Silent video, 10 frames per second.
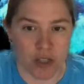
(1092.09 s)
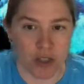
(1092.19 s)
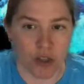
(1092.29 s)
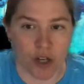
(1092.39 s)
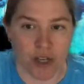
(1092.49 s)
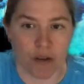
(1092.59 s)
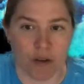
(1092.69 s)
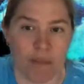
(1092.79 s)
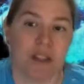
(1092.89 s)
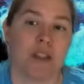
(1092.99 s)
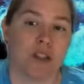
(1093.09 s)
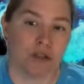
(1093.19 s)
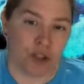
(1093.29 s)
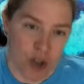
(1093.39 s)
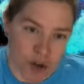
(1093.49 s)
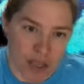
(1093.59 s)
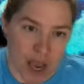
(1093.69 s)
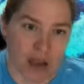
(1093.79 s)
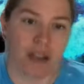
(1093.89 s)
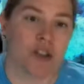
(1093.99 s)
it's great equipment to do show
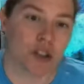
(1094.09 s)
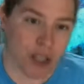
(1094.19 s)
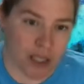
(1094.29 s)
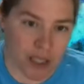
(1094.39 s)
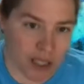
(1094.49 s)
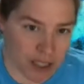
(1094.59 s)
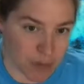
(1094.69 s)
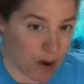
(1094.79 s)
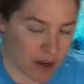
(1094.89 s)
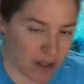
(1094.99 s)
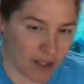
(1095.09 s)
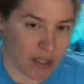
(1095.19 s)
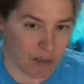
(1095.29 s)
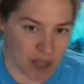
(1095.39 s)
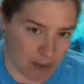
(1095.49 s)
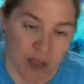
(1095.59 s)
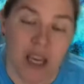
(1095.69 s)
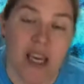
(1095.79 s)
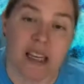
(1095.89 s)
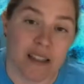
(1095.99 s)
stack and strengthening its body at the same time.
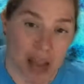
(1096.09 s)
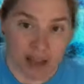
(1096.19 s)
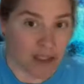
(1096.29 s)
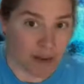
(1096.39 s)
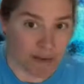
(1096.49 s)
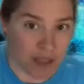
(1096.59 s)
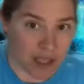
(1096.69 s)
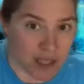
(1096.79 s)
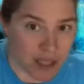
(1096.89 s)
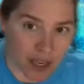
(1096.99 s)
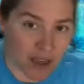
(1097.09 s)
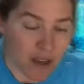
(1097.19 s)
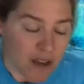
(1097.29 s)
Yeah, definitely.